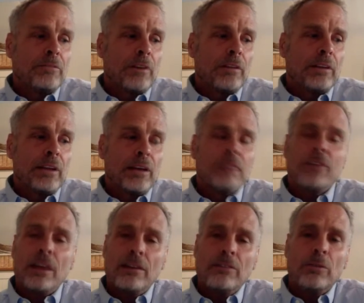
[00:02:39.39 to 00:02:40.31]
fairly
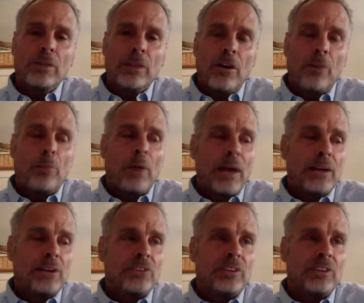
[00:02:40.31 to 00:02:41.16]
innovative within our practice.